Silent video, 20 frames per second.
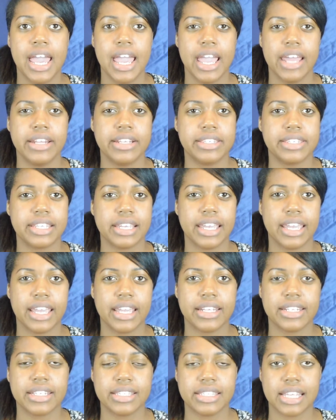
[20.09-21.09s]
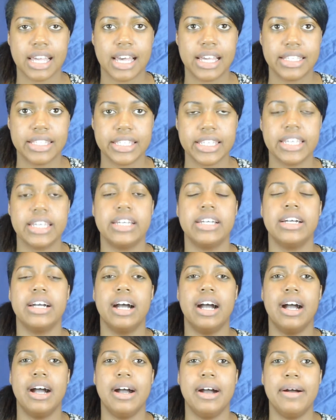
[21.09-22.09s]
and it's the Anastasia
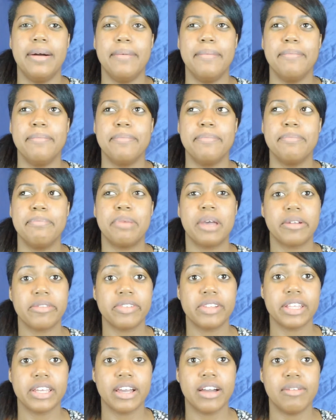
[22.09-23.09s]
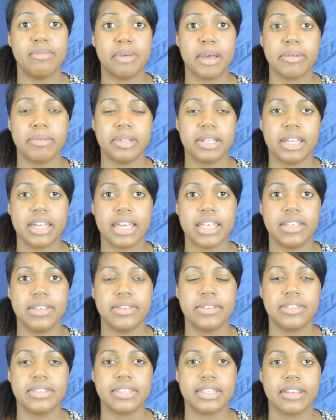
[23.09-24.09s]
Beverly
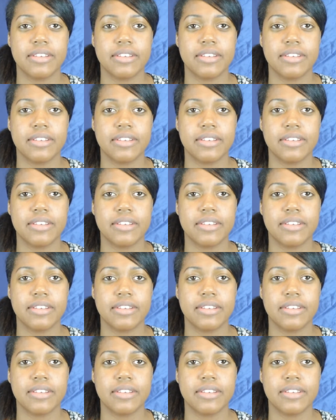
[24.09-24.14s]
Hills,